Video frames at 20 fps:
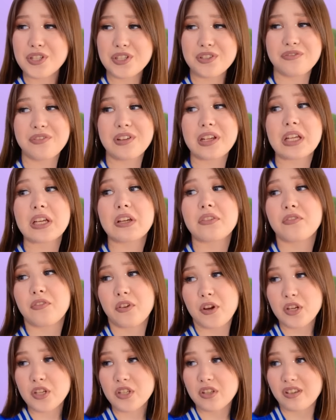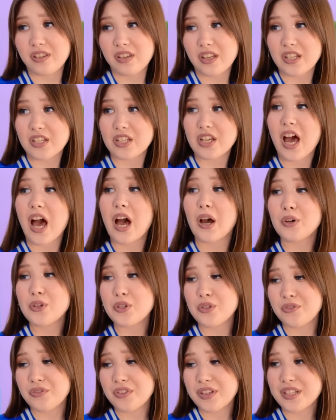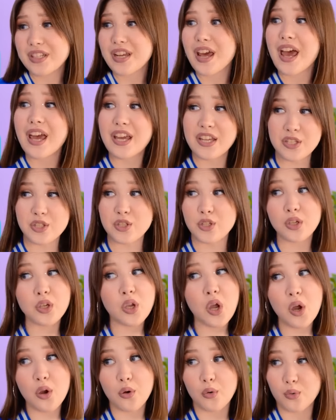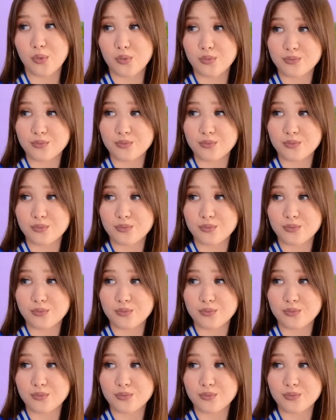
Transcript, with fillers: First things first, that outfit has to go.